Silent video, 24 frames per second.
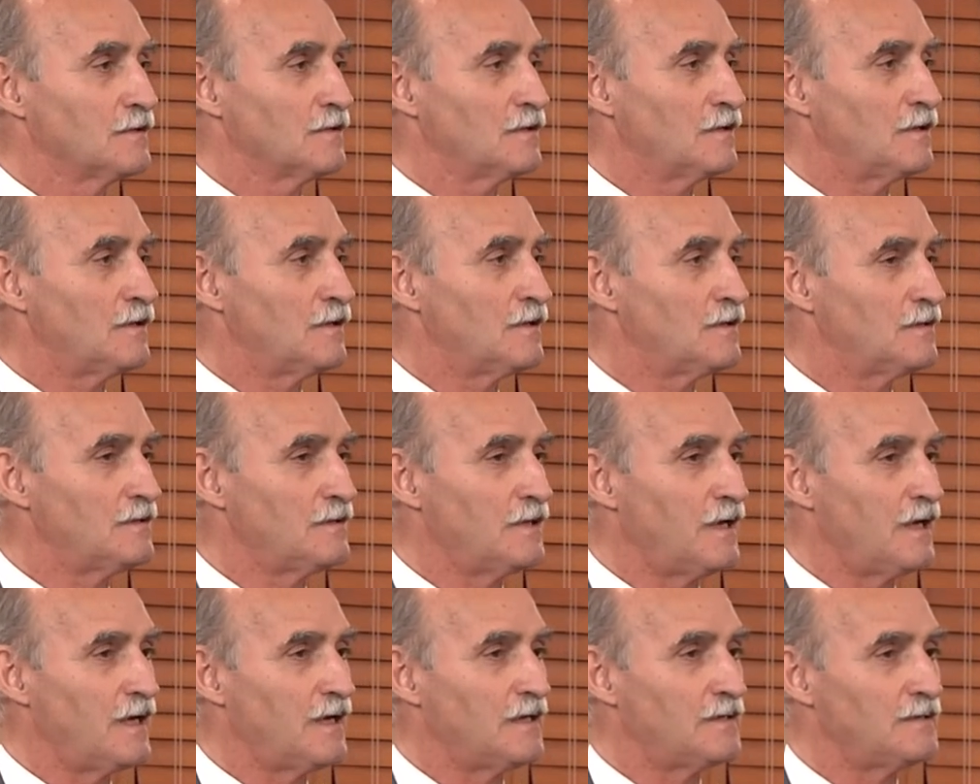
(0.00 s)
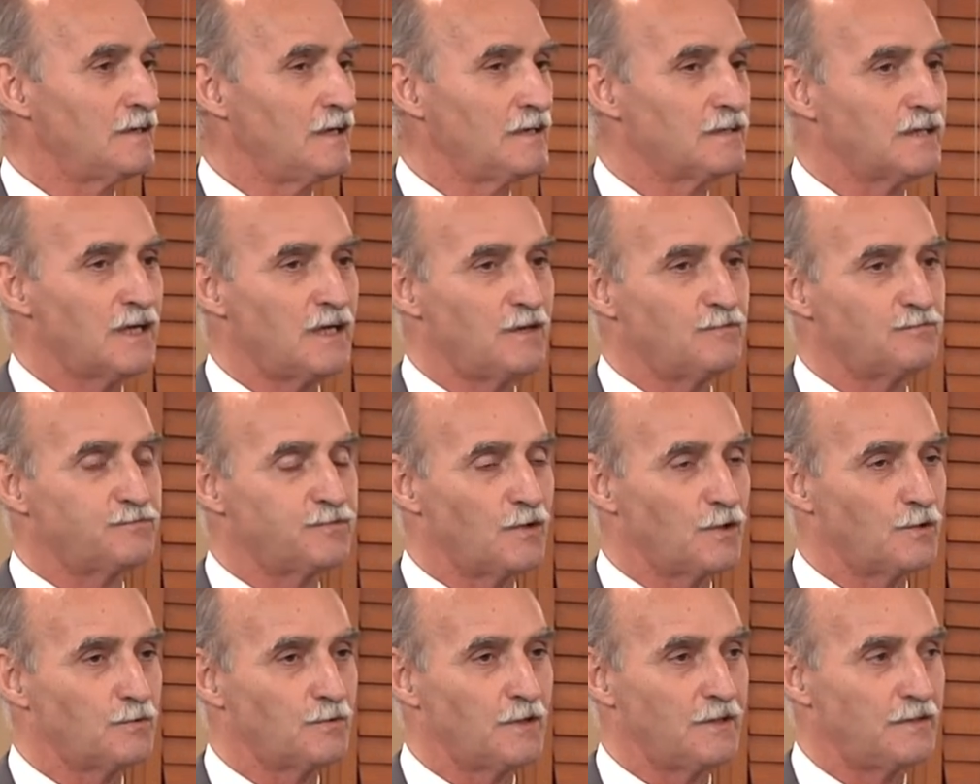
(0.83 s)
Uh, and it came
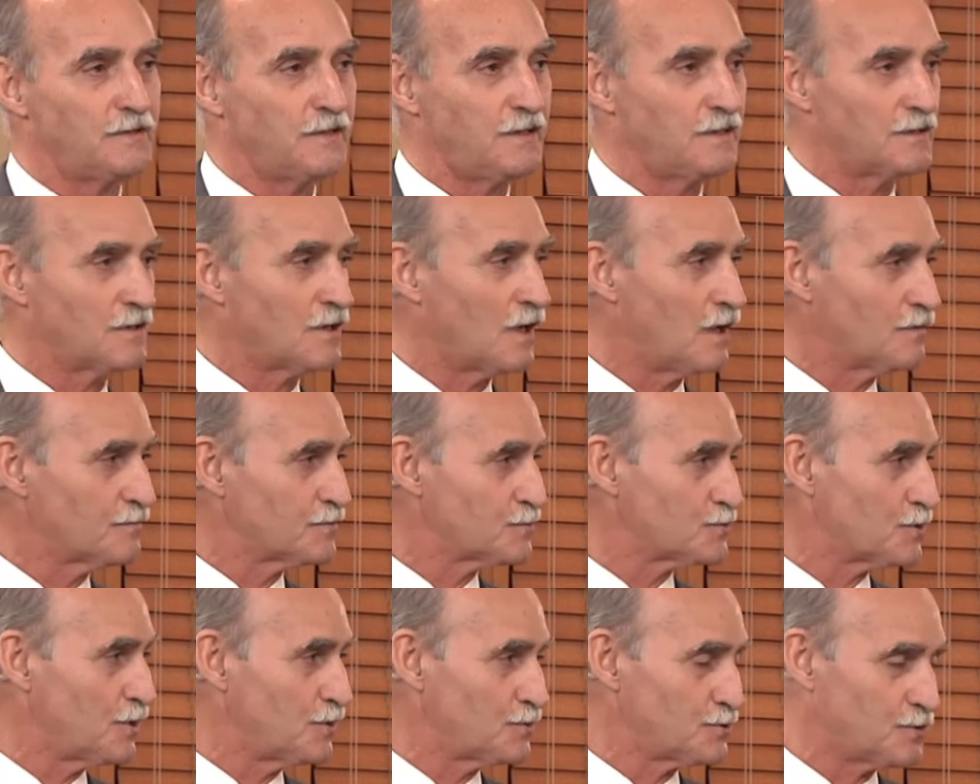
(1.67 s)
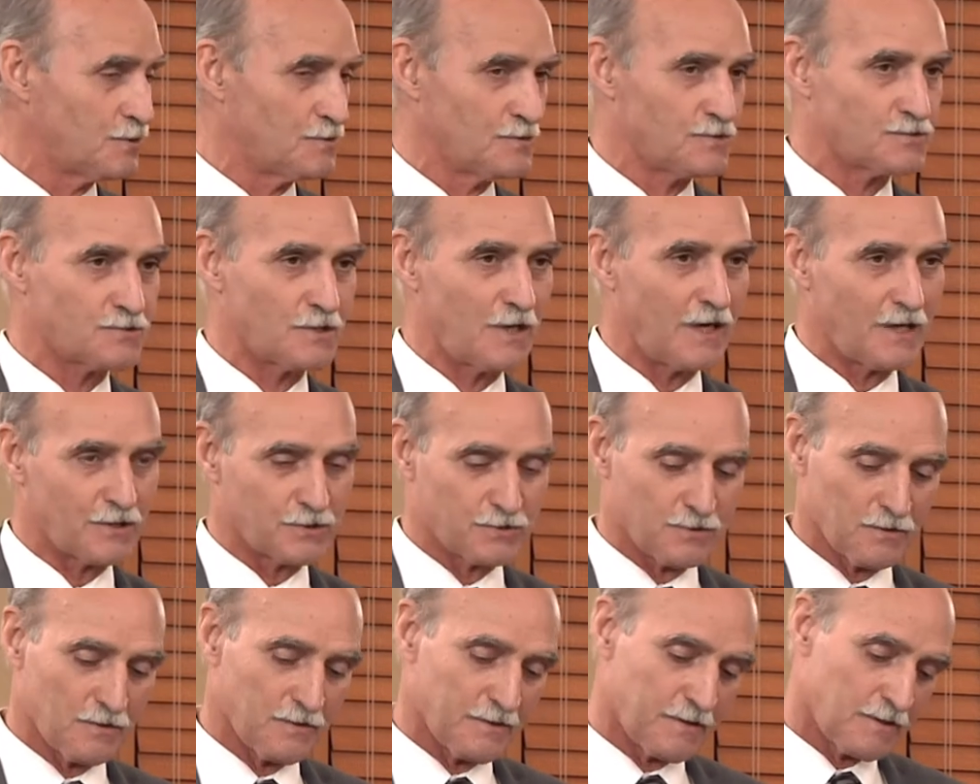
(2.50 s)
forward in conversations
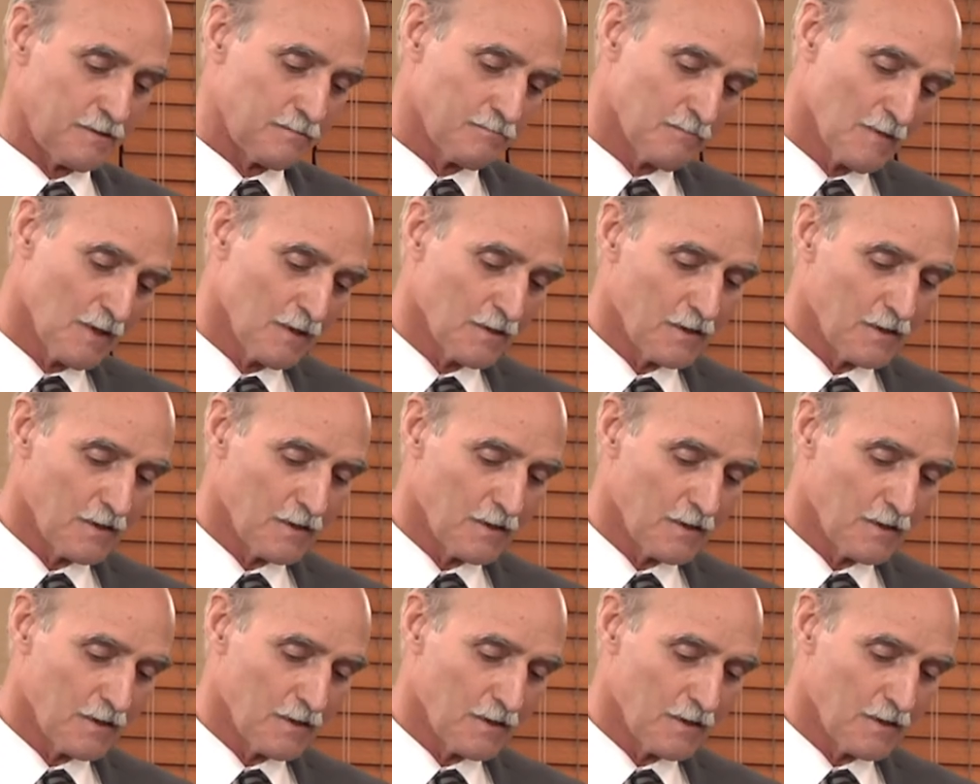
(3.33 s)
actually